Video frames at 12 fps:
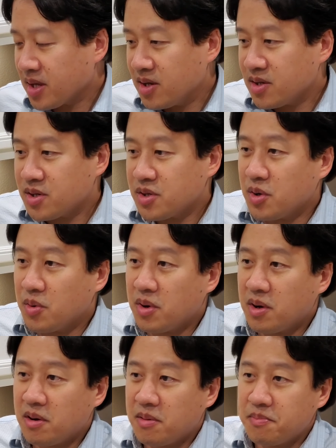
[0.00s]

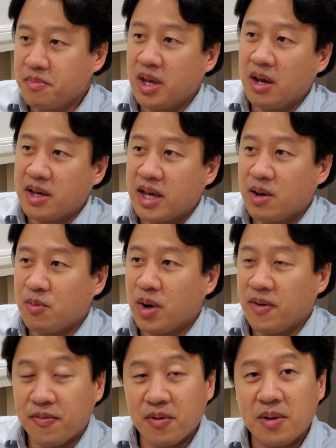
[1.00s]
So yeah, I can't
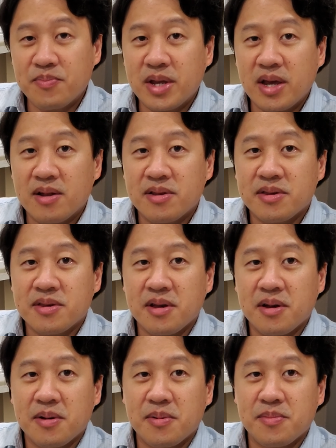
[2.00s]
wait for updates.
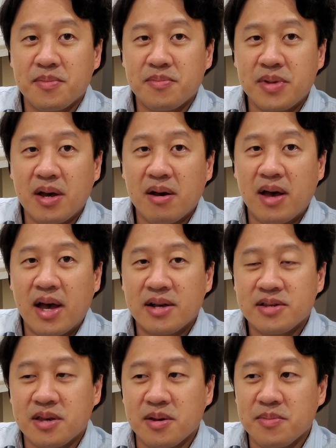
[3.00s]
Yeah, I'll
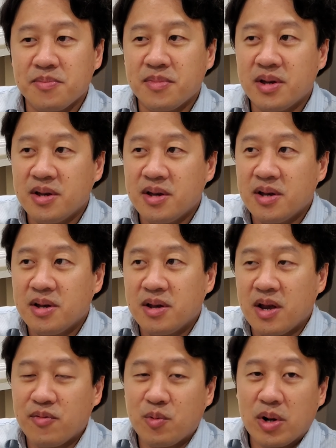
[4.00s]
ask him
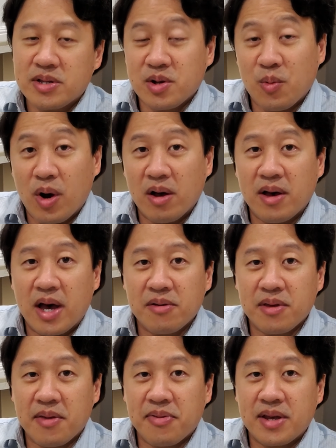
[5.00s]
every once in a while how
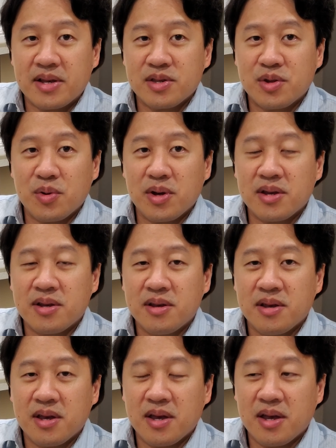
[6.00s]
that thing is doing,
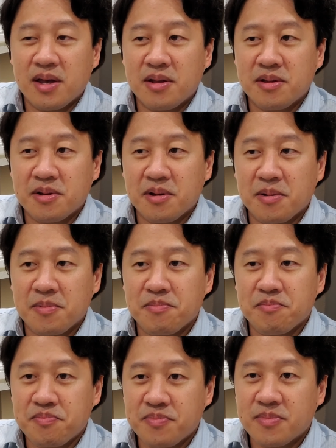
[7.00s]
and
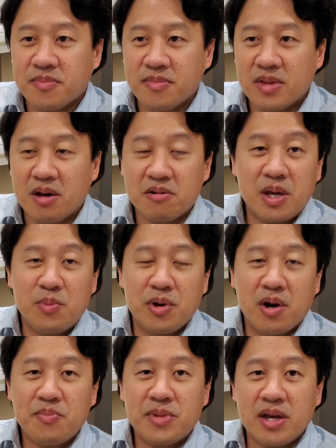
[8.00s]
I'll keep you
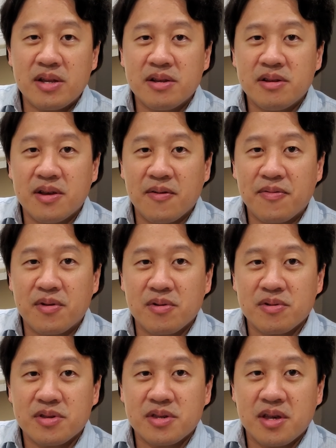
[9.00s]
updated if
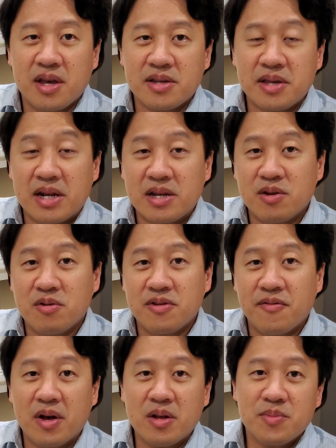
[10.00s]
there's exciting new
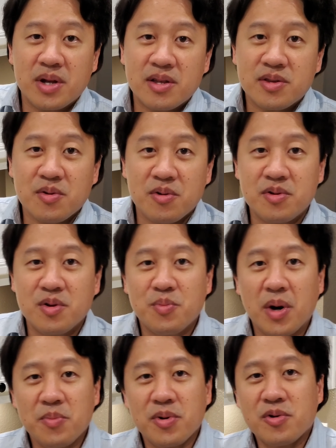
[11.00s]
developments or a new
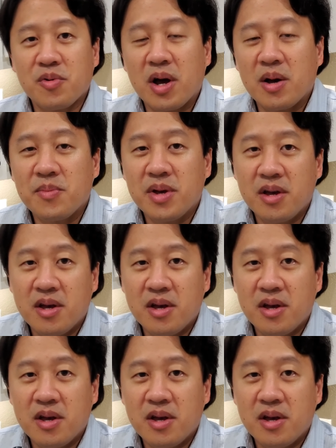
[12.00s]
bumper crop.